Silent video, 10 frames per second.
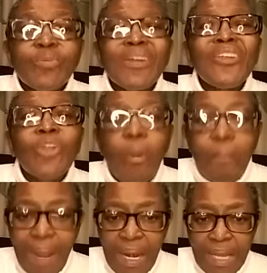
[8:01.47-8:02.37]
were
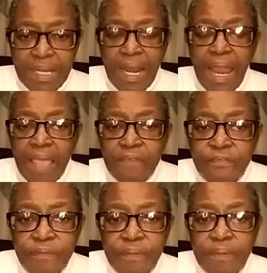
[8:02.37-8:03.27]
normal in life,
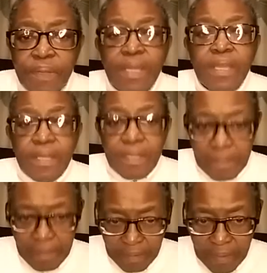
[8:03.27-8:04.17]

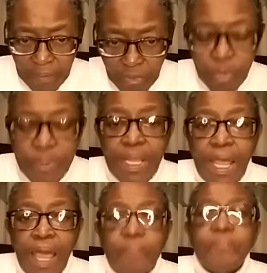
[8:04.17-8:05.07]
growing
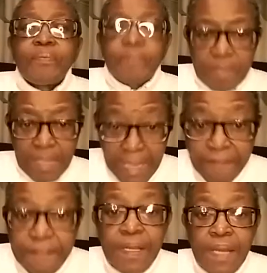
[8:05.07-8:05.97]
up,
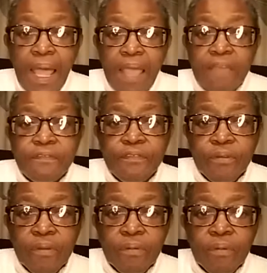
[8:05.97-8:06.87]
living life, you
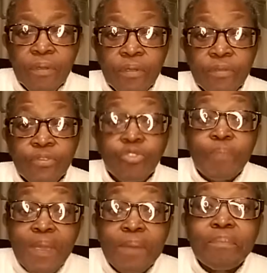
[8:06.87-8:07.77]
know, to
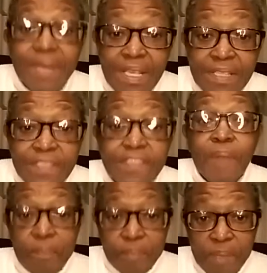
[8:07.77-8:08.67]
be impressed
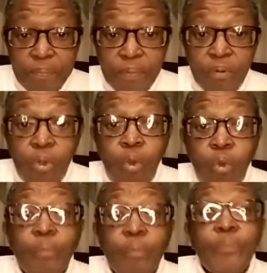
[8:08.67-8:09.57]
by people
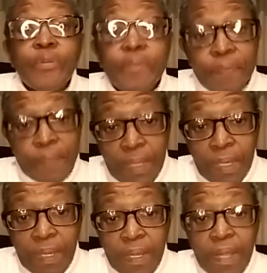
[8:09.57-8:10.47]
whom you
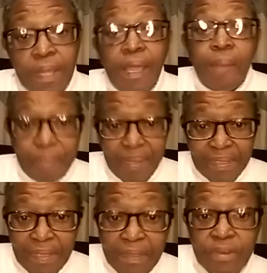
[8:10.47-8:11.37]
think are
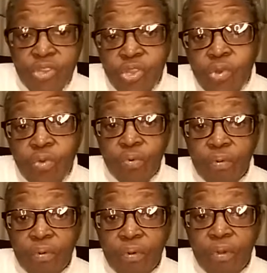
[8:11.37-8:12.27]
better than you,
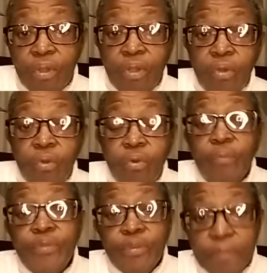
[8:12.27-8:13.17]

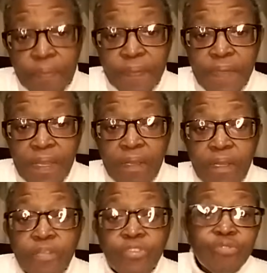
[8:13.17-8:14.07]
whom you think
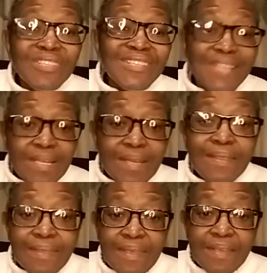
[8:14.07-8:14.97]
do certain
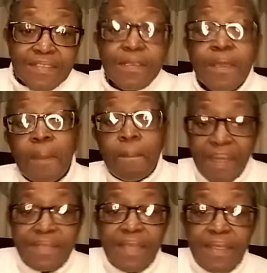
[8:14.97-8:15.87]
things
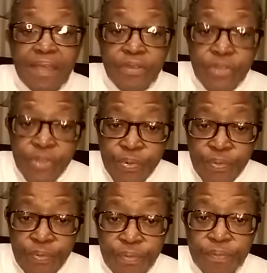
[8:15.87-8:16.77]
better than you.